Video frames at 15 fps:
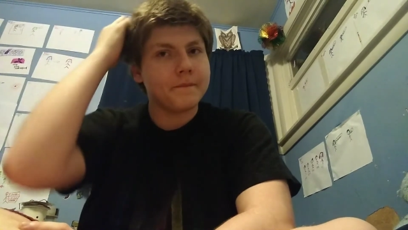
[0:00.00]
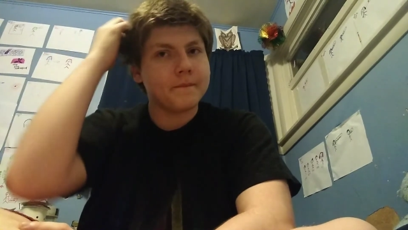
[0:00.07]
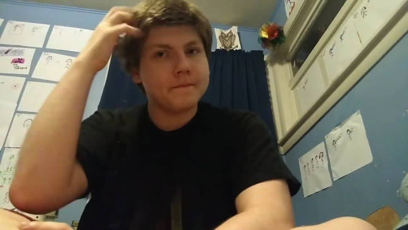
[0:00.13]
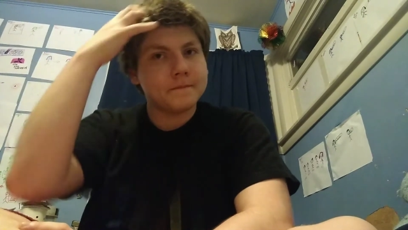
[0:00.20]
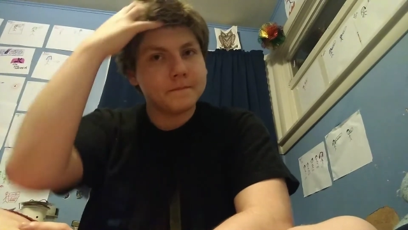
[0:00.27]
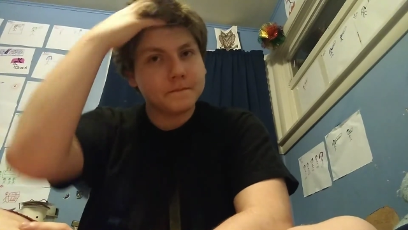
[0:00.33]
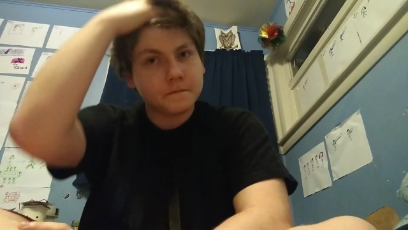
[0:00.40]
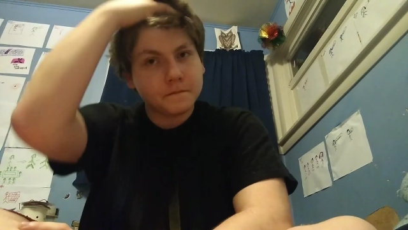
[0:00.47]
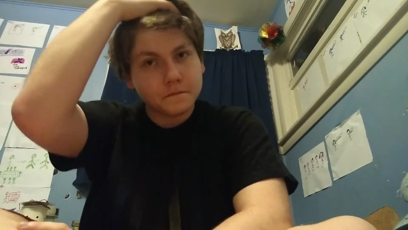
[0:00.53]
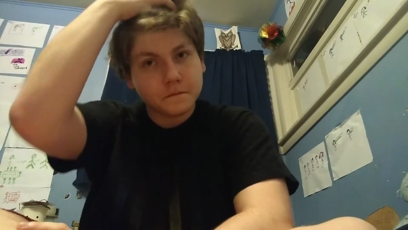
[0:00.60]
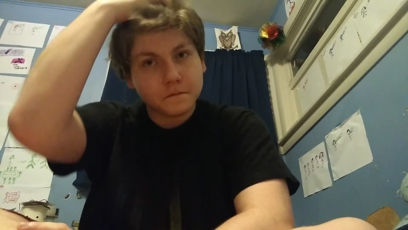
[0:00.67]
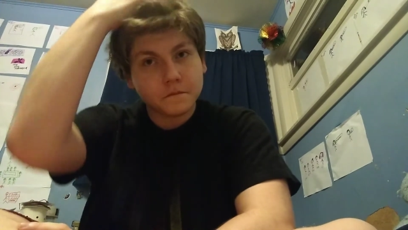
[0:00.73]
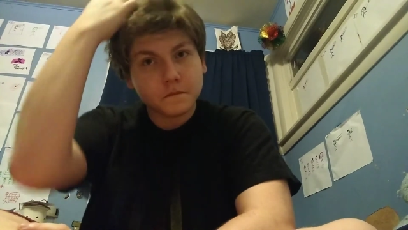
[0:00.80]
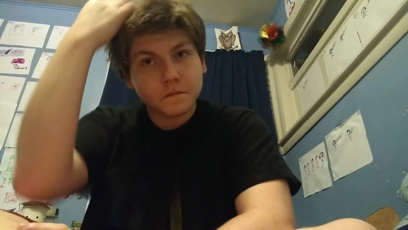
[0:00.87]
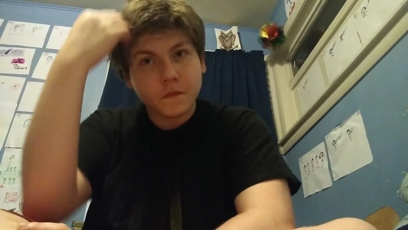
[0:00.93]

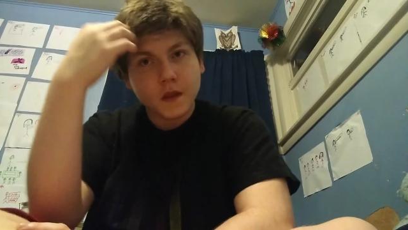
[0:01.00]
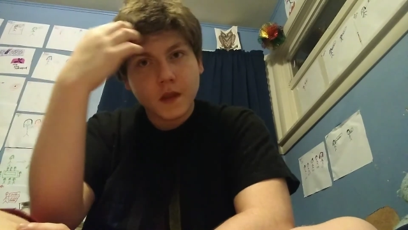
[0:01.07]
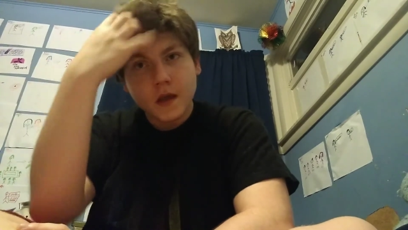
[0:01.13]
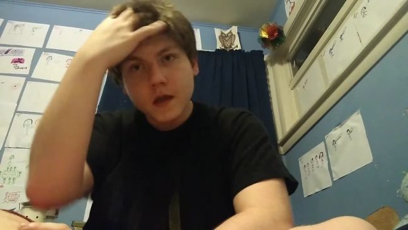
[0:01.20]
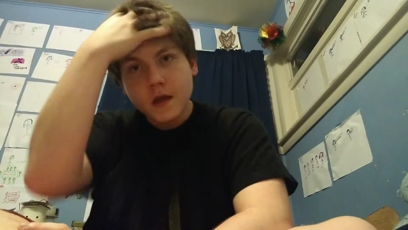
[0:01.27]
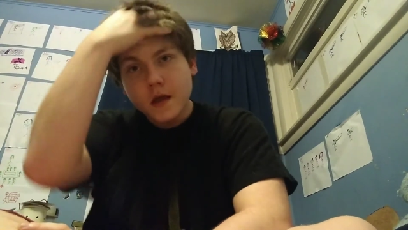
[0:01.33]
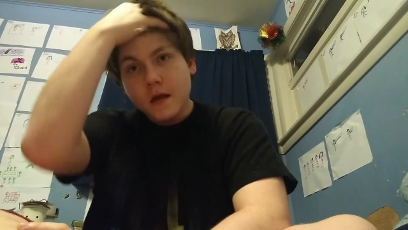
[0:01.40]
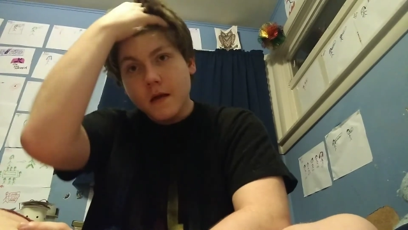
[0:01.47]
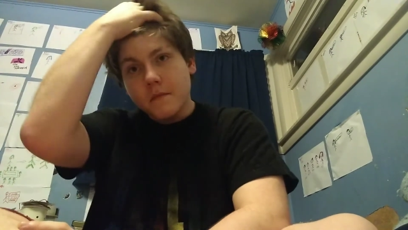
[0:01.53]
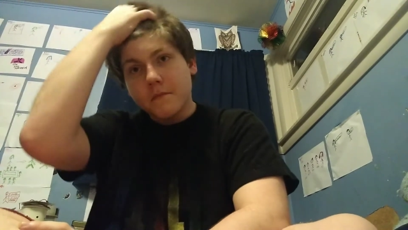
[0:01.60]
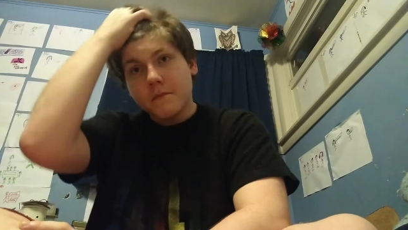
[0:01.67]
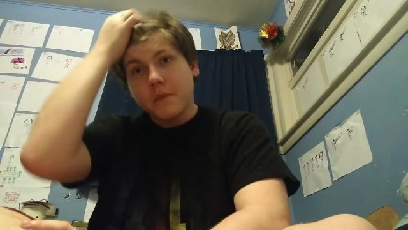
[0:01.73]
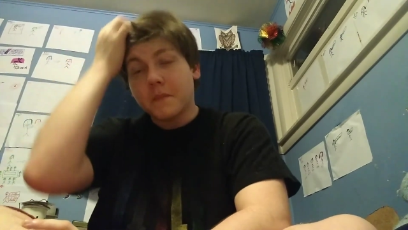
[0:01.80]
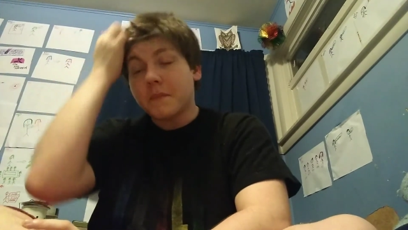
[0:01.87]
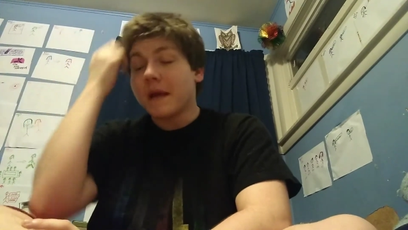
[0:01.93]

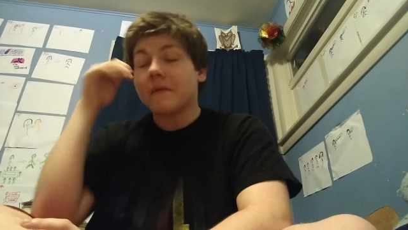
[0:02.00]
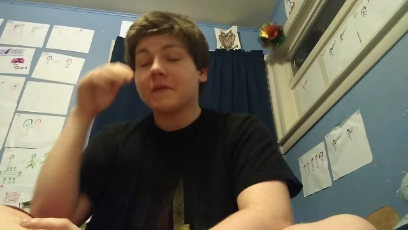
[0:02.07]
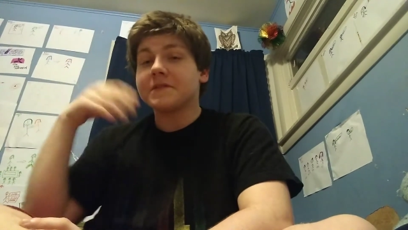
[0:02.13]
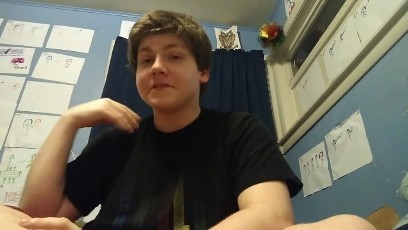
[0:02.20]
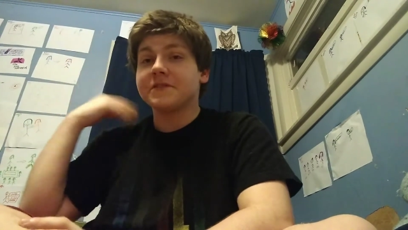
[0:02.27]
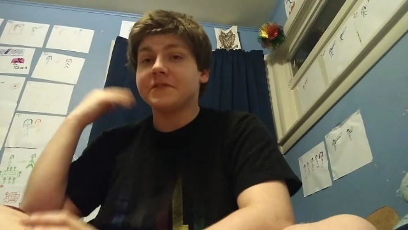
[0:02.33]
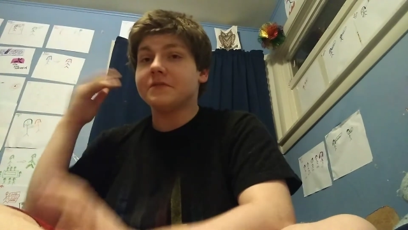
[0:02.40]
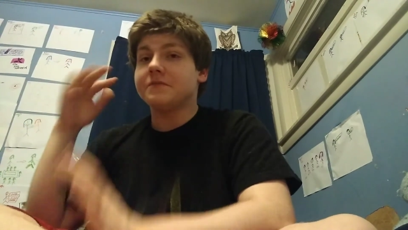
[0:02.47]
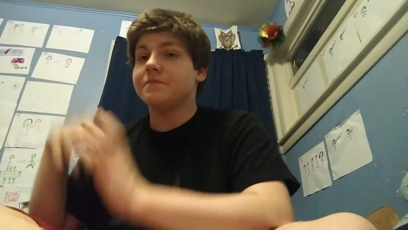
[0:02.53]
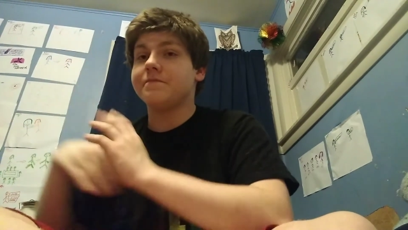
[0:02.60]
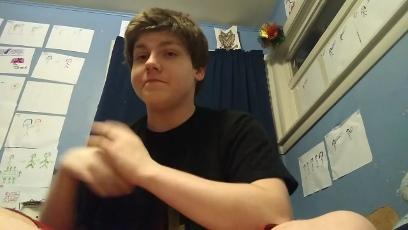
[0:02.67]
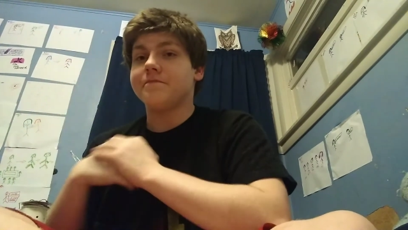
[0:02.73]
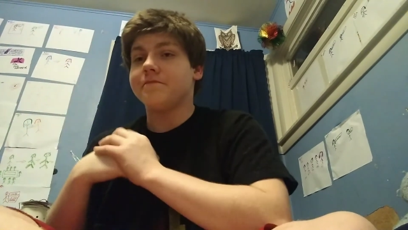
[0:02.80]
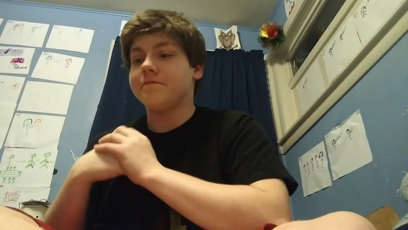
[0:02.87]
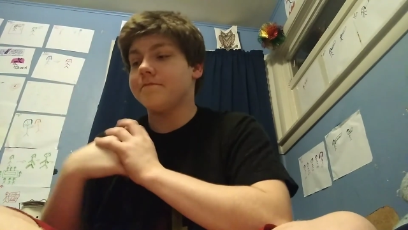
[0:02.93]

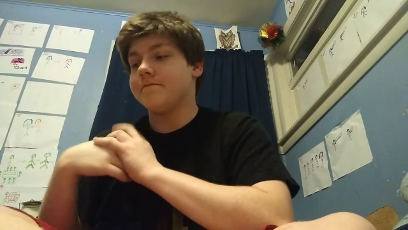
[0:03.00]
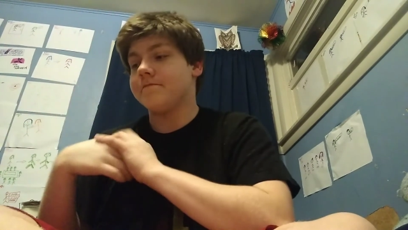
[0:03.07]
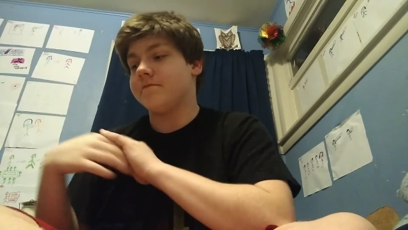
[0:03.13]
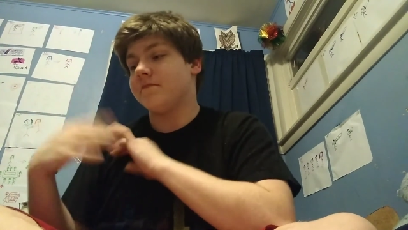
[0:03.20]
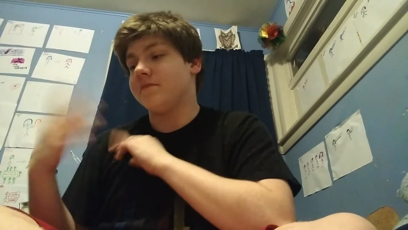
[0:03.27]
[no speech]